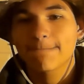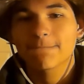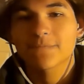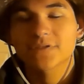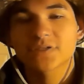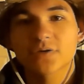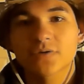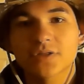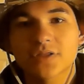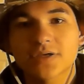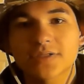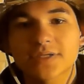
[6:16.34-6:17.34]
So the
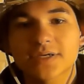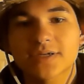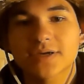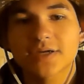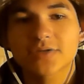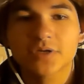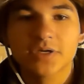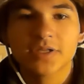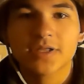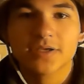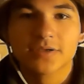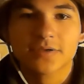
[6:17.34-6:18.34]
thing is that I try to
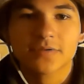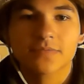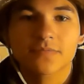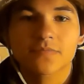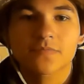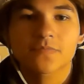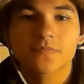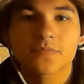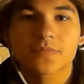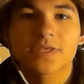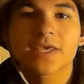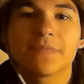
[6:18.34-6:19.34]
like
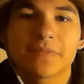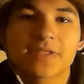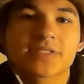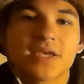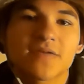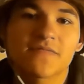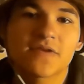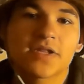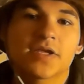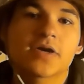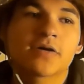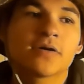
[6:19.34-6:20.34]
keep it the same
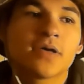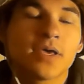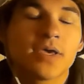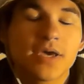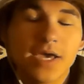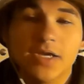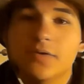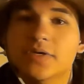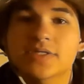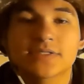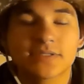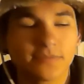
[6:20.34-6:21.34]
video.
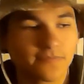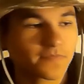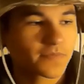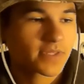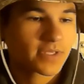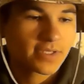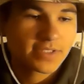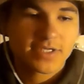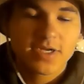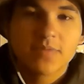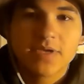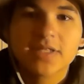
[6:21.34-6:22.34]
Anyways, instead
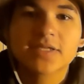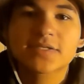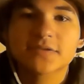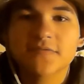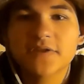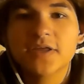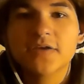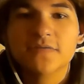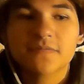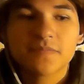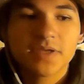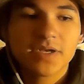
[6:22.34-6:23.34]
of making this a video of
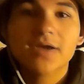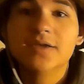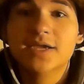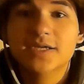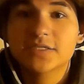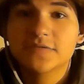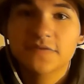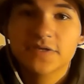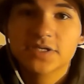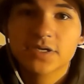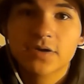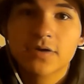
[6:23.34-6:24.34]
me not catching fish
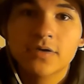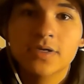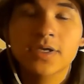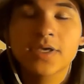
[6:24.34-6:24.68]
at all,